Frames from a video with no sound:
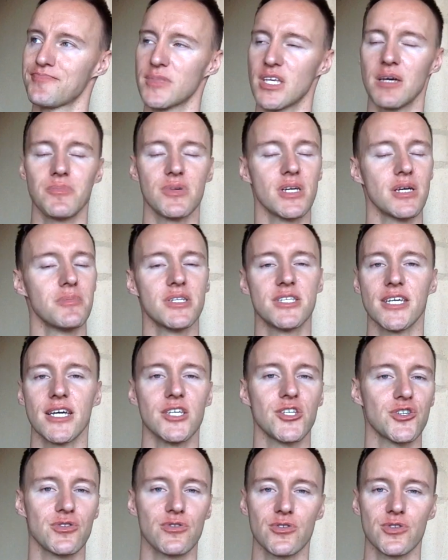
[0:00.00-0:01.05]

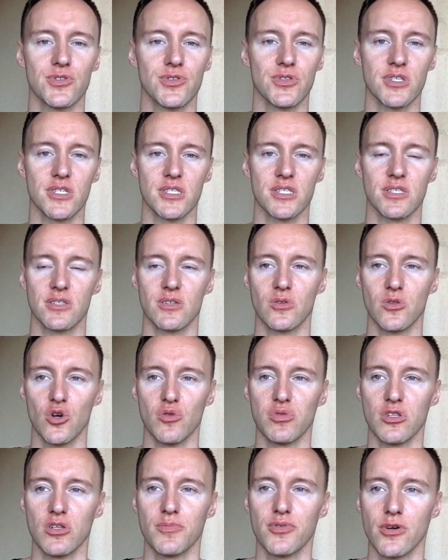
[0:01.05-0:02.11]
imitation or to this
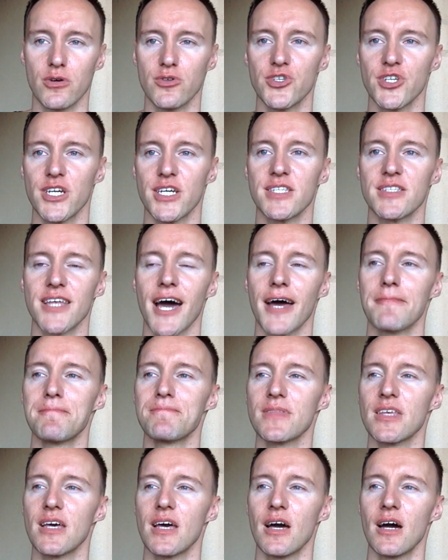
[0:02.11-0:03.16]
global approach, is that
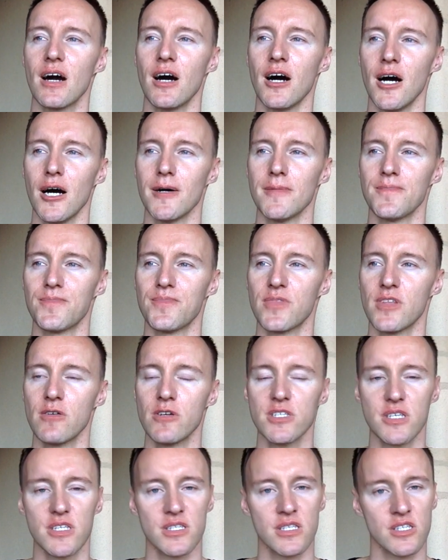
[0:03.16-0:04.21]
there
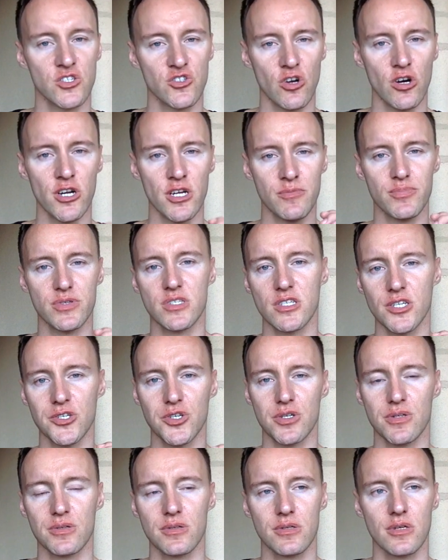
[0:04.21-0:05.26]
is this starting
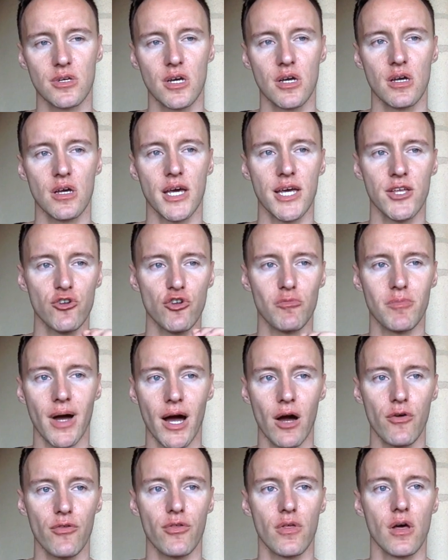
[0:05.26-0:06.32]
position in your
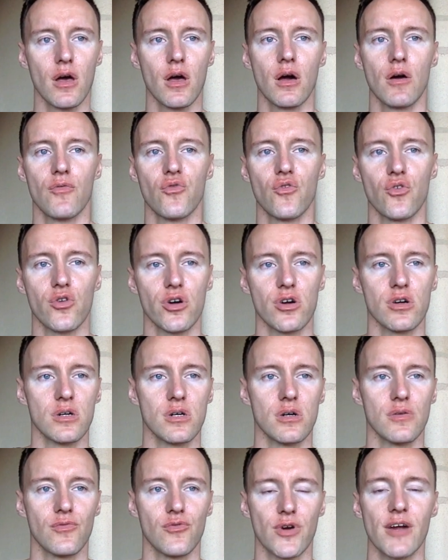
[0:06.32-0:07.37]
mouth
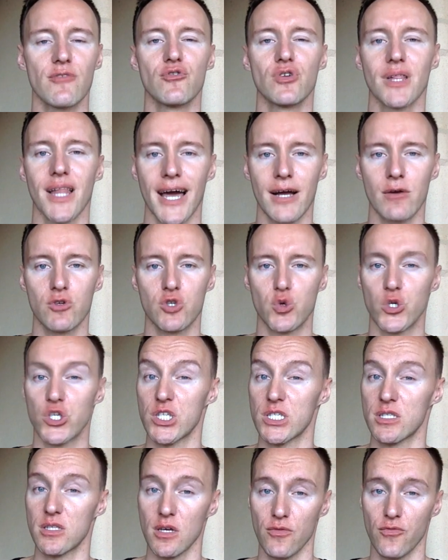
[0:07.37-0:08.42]
for every language, which
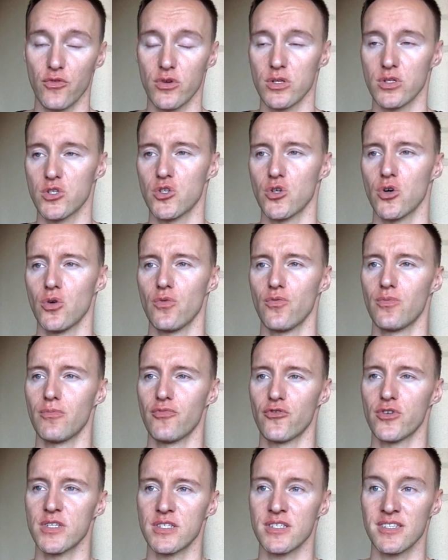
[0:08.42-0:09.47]
is different. So
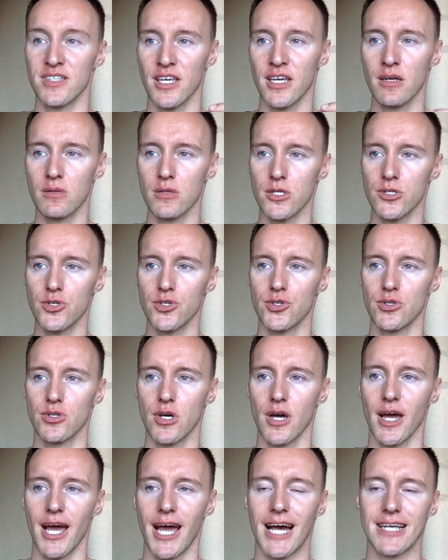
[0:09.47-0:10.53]
for instance, English
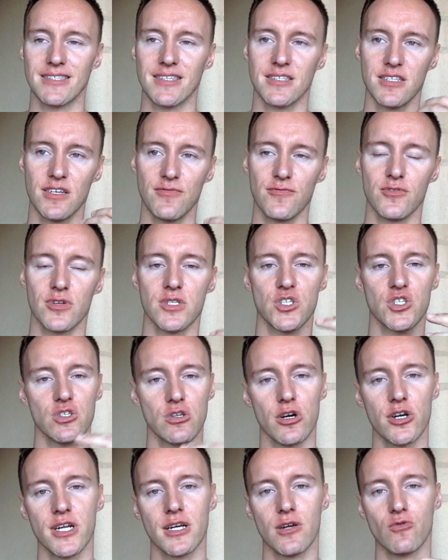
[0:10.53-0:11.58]
has a different
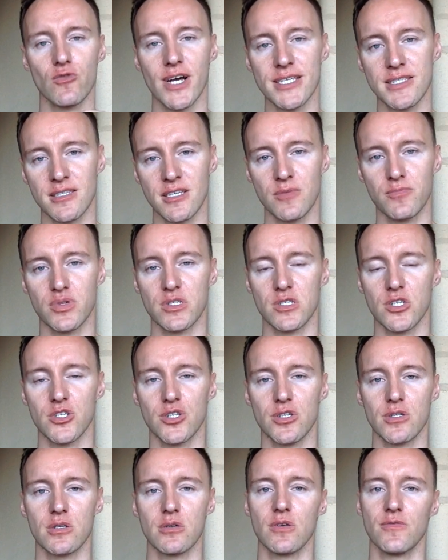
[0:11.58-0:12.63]
starting resting
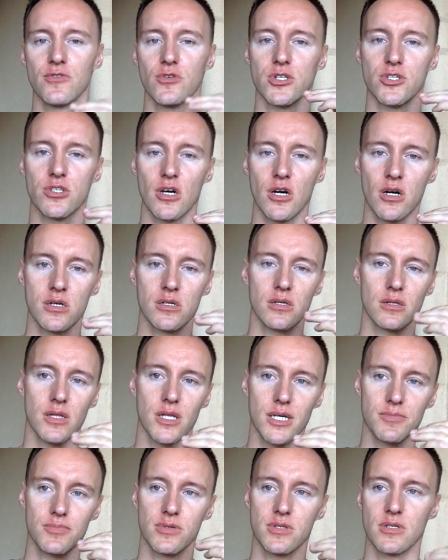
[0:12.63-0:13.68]
position of your tongue,
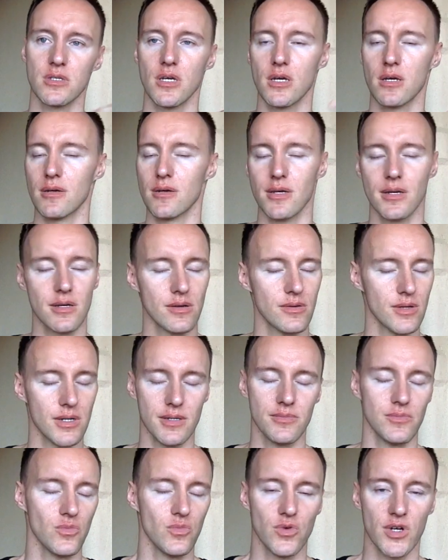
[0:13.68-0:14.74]
lips,
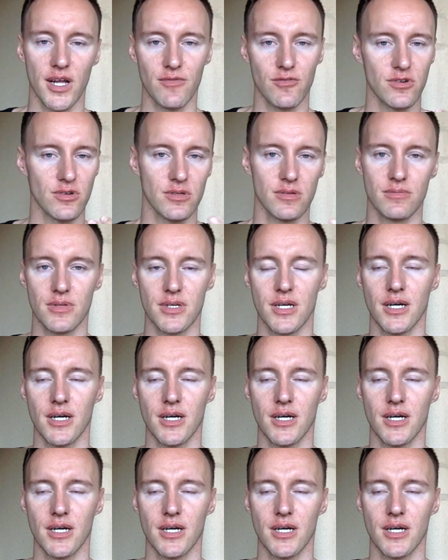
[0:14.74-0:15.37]
whatever,